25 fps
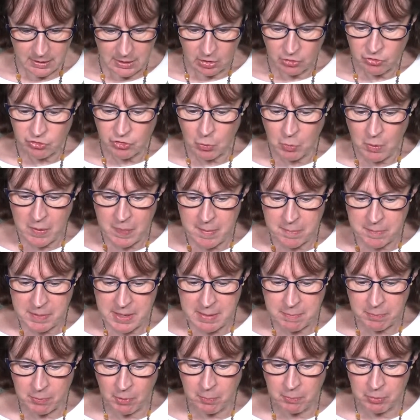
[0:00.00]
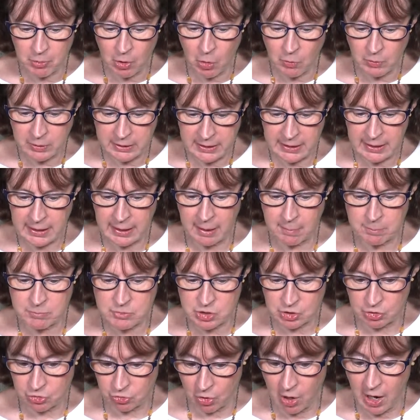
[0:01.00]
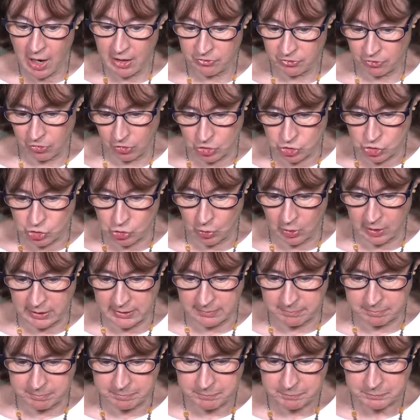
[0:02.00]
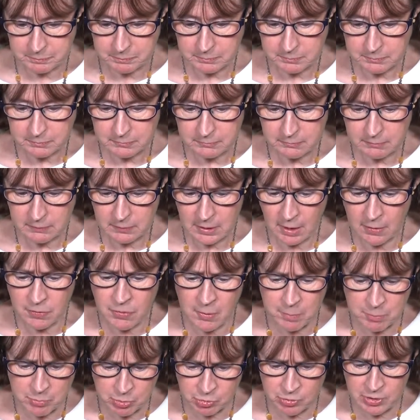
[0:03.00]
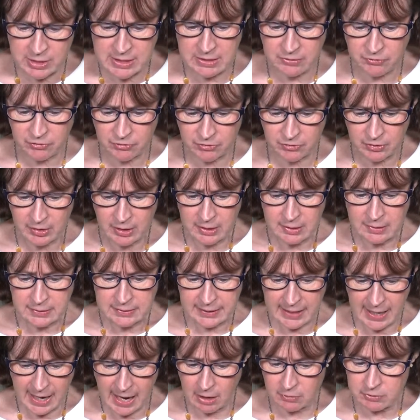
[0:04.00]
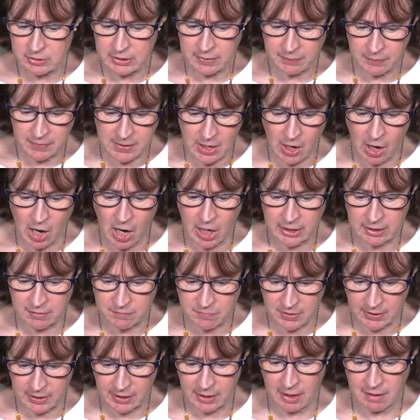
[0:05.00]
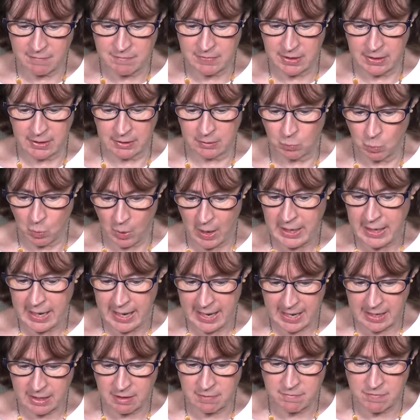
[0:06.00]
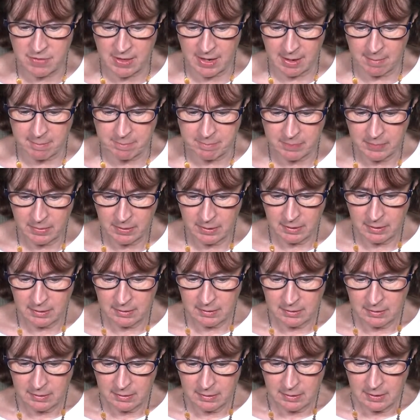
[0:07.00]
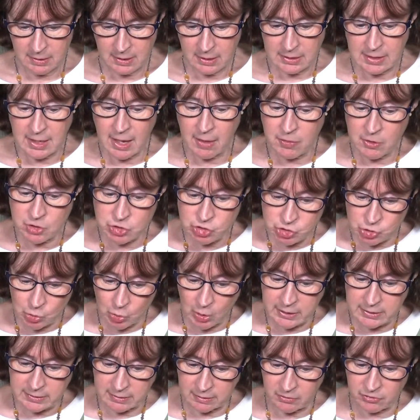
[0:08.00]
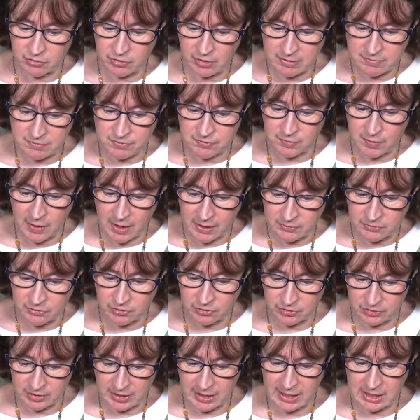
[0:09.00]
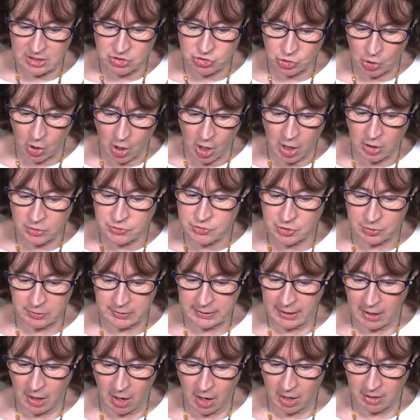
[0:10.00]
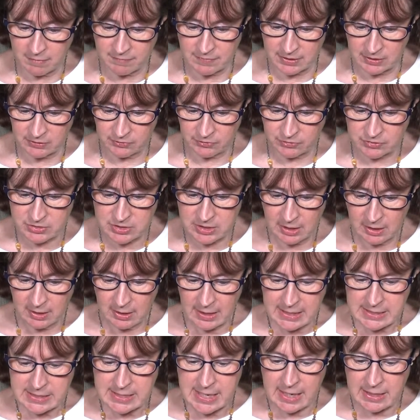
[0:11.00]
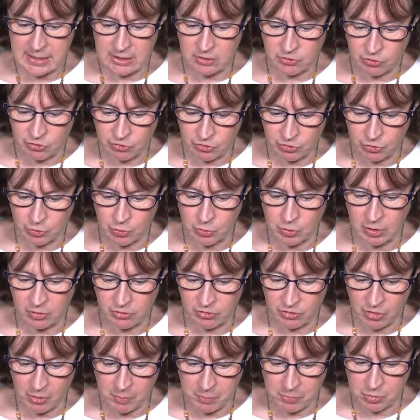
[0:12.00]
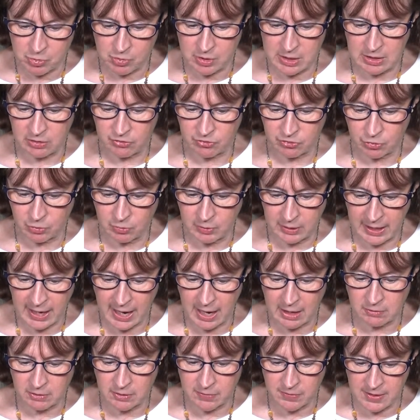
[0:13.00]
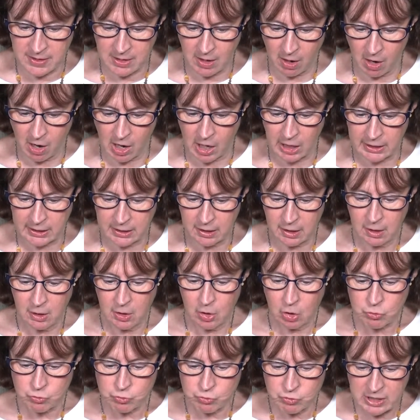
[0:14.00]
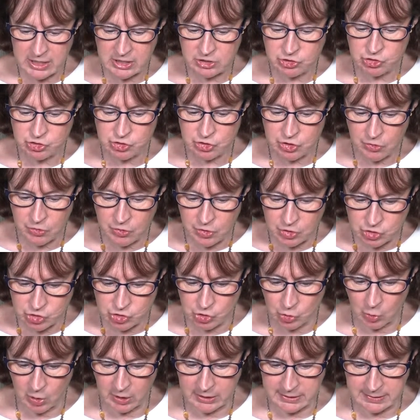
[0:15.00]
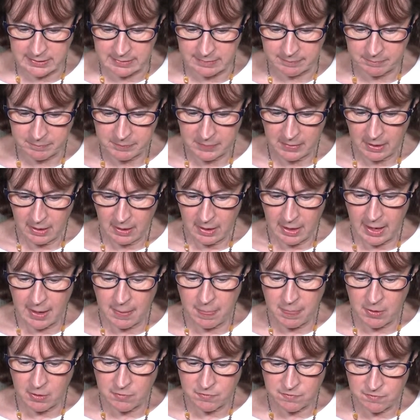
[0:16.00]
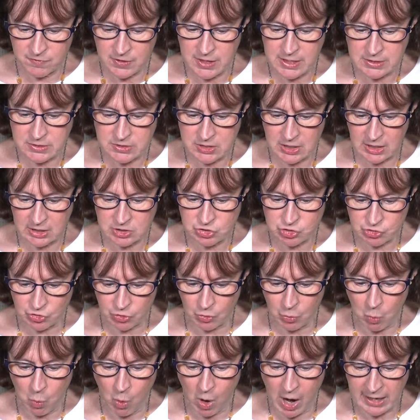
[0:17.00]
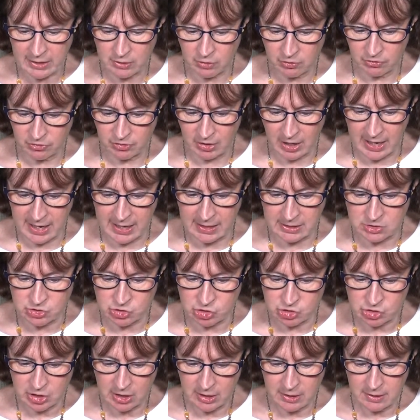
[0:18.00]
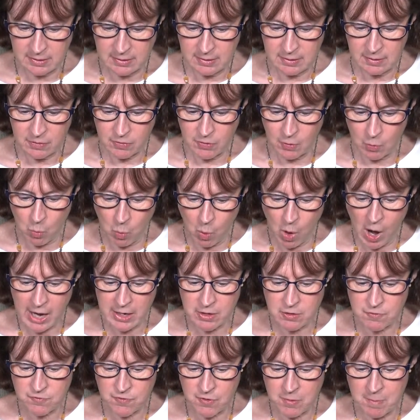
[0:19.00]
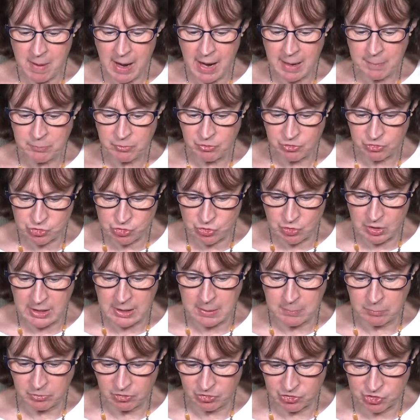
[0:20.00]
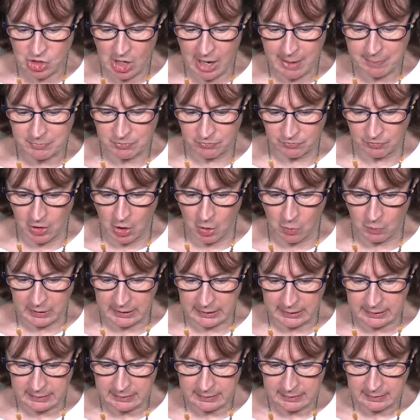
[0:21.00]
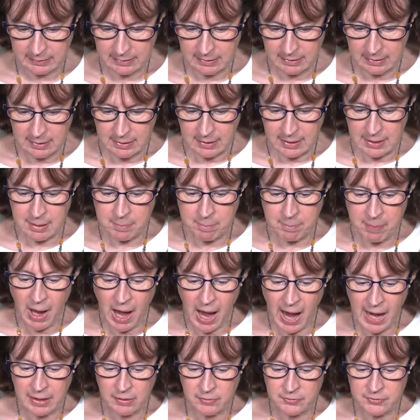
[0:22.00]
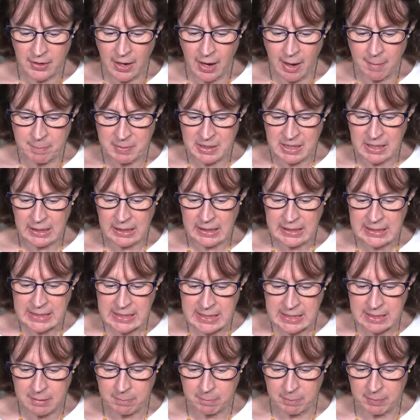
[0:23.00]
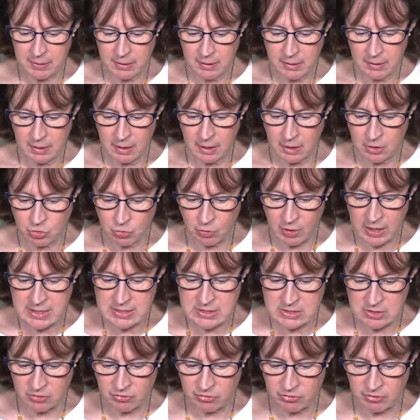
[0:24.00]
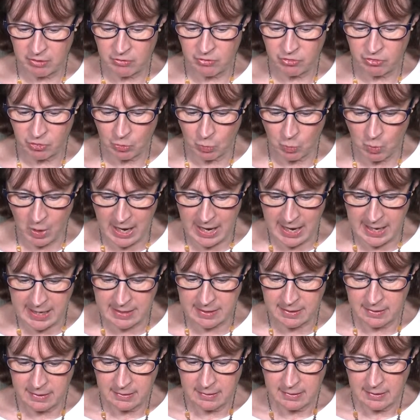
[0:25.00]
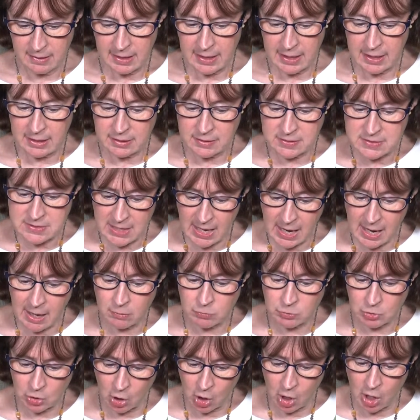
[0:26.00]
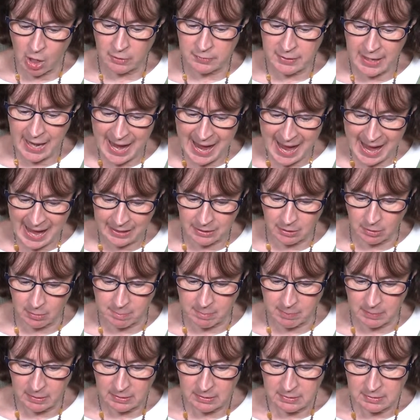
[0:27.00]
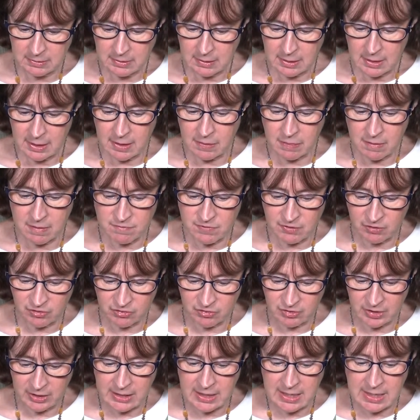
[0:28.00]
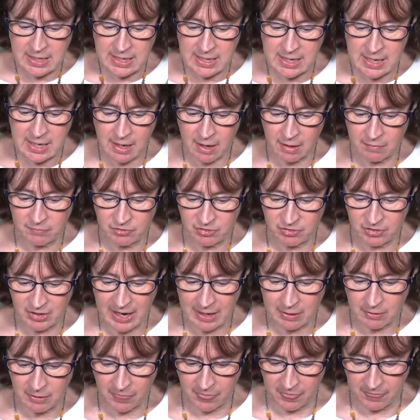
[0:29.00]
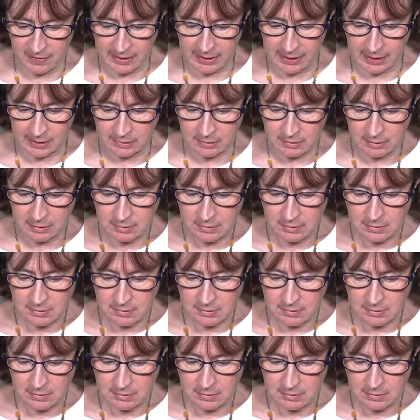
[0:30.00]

So when the people broke camp to cross the Jordan, the priests carrying the Ark of the Covenant went ahead of them. Now the Jordan is at flood stage all during harvest, yet as soon as the priests who carried the Ark reached the Jordan, and their feet touched the water's edge. The water from upstream stopped flowing. It piled up in a heap a great distance away at a town called Adam in the vicinity of Zarethan,